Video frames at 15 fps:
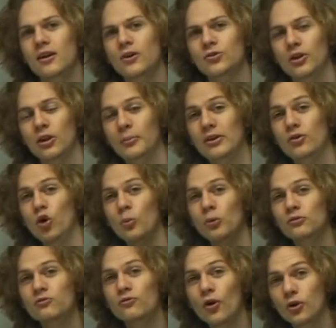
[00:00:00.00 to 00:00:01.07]
So it'll be an
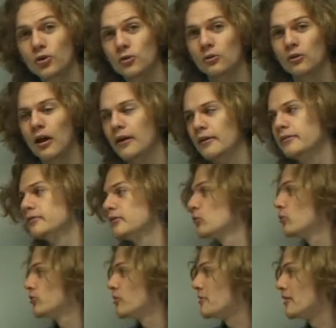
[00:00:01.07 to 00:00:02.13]
almost vertical line. It
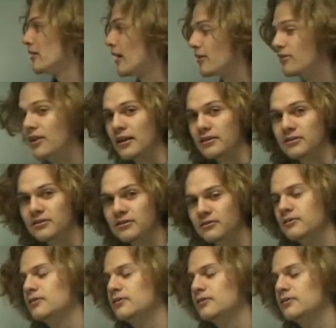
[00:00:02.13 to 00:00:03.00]
looks something like this.